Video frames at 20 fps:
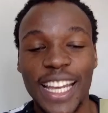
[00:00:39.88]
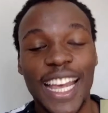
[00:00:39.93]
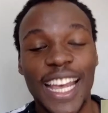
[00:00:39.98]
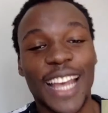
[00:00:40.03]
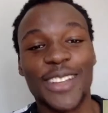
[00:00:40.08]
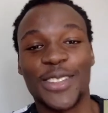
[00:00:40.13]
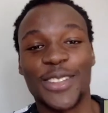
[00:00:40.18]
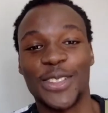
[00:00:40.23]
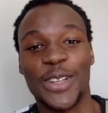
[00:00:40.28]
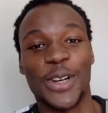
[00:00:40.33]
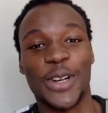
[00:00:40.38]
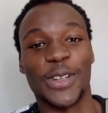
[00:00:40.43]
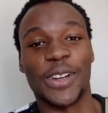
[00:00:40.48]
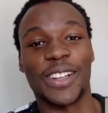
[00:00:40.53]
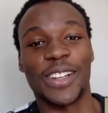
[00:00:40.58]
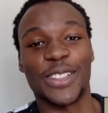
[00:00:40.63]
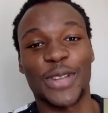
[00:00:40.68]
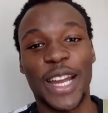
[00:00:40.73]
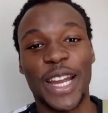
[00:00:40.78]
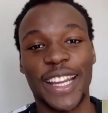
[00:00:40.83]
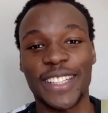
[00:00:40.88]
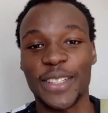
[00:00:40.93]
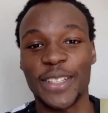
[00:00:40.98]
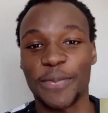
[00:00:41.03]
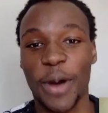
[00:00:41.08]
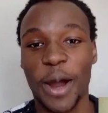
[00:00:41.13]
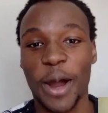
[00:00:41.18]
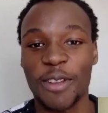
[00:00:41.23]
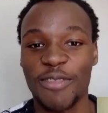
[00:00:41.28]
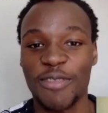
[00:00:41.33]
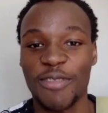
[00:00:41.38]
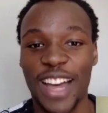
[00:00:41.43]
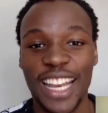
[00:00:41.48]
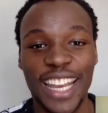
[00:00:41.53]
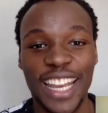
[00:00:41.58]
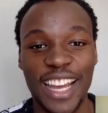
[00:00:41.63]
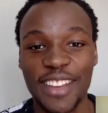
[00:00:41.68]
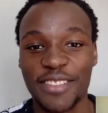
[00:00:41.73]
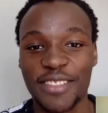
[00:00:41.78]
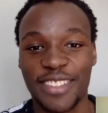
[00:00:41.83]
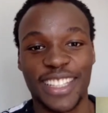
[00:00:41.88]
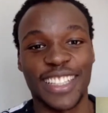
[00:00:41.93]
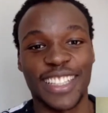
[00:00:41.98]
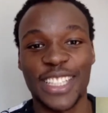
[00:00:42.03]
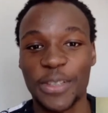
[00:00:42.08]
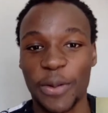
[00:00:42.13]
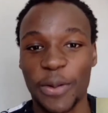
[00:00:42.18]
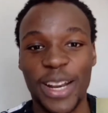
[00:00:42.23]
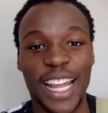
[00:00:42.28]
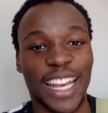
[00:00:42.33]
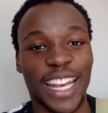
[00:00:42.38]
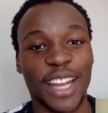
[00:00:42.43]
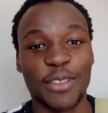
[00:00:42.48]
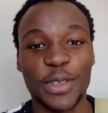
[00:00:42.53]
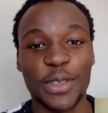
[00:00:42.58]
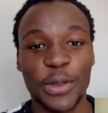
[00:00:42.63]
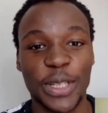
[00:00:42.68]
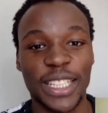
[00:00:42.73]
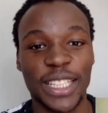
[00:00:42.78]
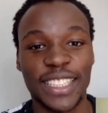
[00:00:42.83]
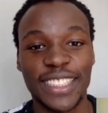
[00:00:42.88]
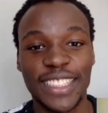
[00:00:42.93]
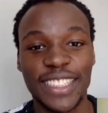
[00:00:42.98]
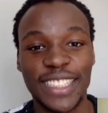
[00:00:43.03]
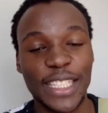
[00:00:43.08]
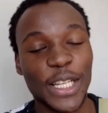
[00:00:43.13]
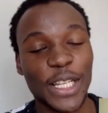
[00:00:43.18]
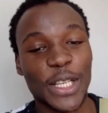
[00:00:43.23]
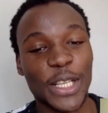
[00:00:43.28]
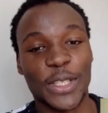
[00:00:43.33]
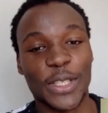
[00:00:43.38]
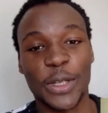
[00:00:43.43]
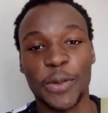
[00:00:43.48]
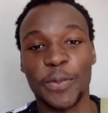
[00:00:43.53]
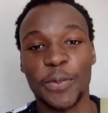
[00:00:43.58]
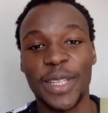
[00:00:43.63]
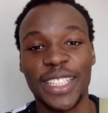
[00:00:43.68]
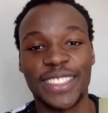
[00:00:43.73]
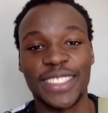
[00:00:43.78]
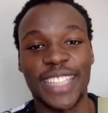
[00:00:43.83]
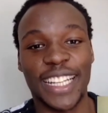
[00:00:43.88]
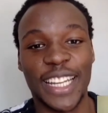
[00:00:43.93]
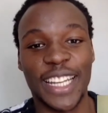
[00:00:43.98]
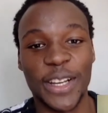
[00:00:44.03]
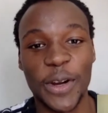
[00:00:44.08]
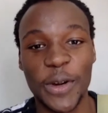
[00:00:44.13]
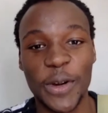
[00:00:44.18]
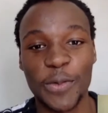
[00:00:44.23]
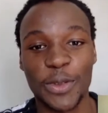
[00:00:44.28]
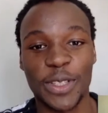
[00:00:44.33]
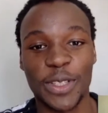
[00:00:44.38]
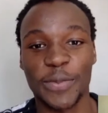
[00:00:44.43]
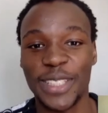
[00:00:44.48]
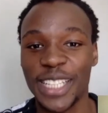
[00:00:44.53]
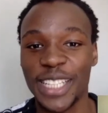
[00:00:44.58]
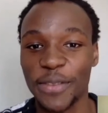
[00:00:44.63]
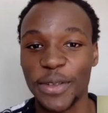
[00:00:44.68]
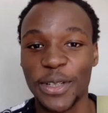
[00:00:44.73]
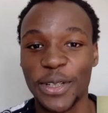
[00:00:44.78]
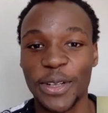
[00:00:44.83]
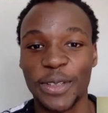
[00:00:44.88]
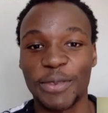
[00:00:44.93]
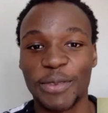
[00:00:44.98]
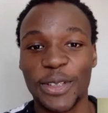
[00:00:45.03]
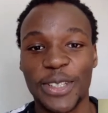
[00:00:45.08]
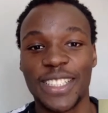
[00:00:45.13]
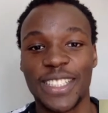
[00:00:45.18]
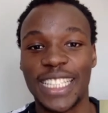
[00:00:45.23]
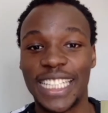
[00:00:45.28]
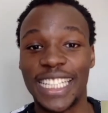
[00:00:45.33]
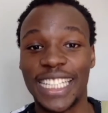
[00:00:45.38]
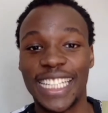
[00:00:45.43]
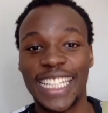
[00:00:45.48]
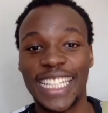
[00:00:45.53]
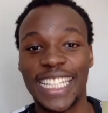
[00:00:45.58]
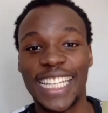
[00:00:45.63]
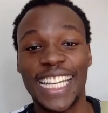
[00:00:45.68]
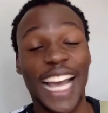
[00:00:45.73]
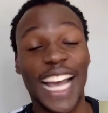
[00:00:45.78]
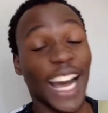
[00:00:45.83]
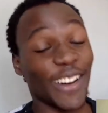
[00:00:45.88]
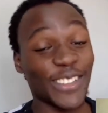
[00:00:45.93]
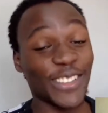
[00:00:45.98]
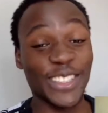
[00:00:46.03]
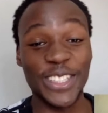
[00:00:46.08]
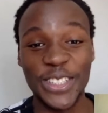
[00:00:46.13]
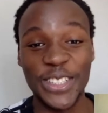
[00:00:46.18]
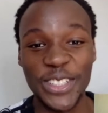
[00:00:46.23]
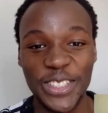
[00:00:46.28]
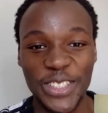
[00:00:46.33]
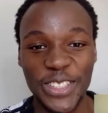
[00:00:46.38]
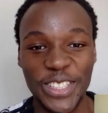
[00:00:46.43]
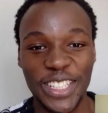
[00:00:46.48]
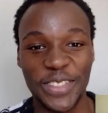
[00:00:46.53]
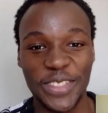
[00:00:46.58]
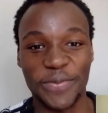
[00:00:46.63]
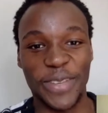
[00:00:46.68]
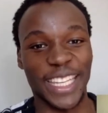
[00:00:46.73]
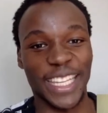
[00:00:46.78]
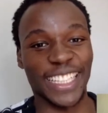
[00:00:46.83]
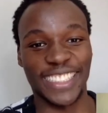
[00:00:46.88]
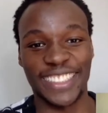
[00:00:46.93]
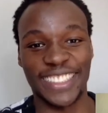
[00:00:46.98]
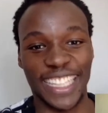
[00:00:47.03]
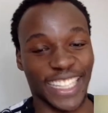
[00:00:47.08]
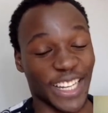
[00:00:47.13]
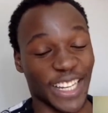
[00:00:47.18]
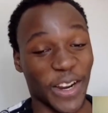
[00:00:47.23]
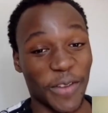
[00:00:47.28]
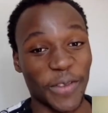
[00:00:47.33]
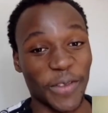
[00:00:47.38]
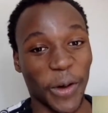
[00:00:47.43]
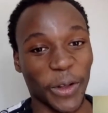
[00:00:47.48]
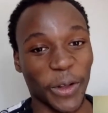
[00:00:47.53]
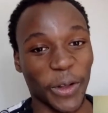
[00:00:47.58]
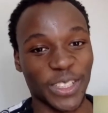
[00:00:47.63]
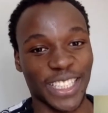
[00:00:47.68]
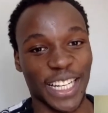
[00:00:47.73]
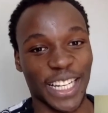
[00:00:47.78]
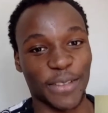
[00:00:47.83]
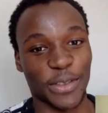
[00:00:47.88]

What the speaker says: As you know, track is a part of my life and it's what I love doing. So being stuck at home was a bit difficult because I wasn't used to just being stuck at home the whole time.